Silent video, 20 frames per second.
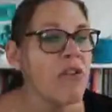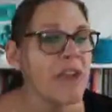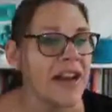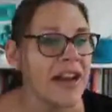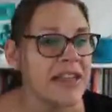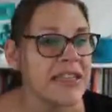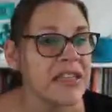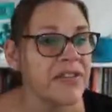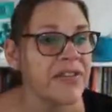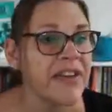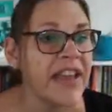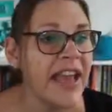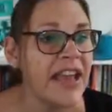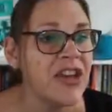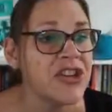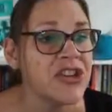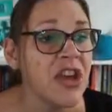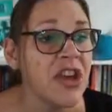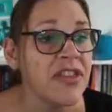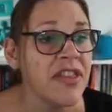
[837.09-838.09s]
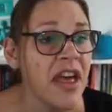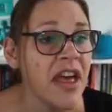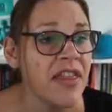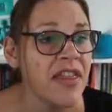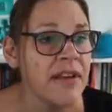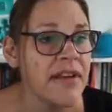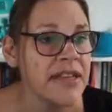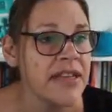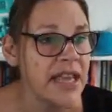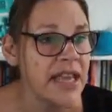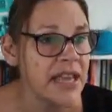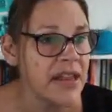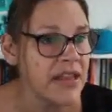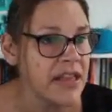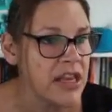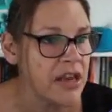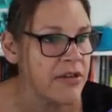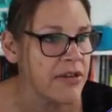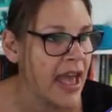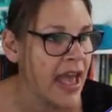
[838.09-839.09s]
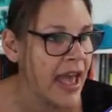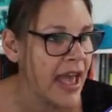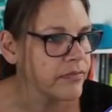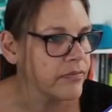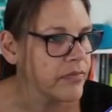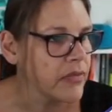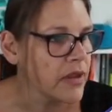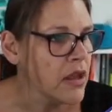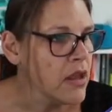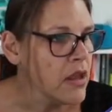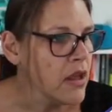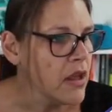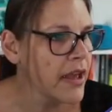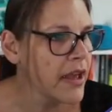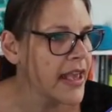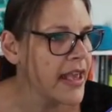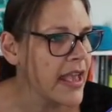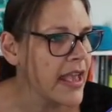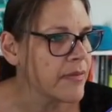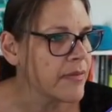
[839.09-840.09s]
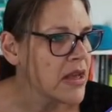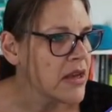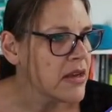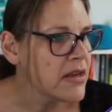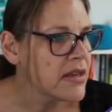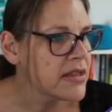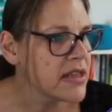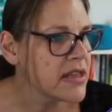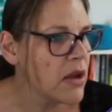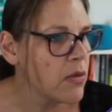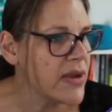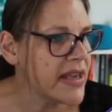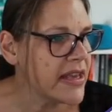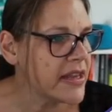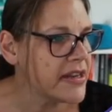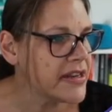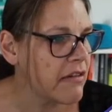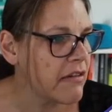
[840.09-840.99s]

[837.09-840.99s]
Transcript: classification that there is in the UK. Okay, so we can narrow